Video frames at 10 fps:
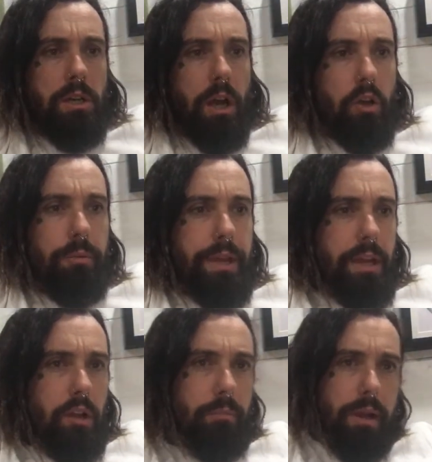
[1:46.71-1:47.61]
you're going
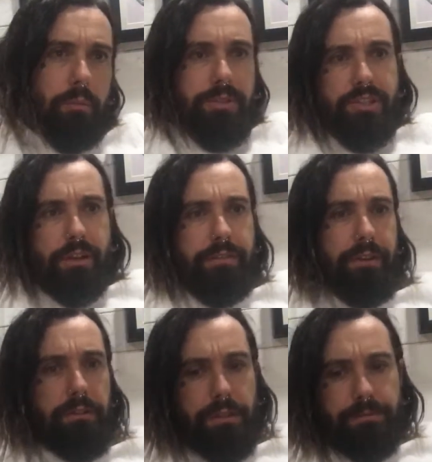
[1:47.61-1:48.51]
to come back up to
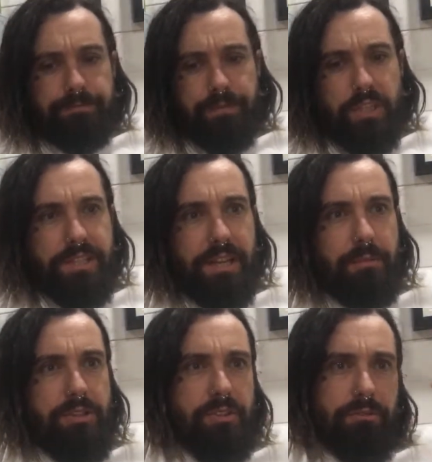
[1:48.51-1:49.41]
Sheffield to
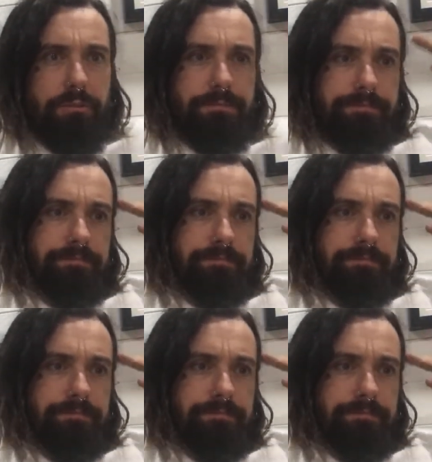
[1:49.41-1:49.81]
see me soon.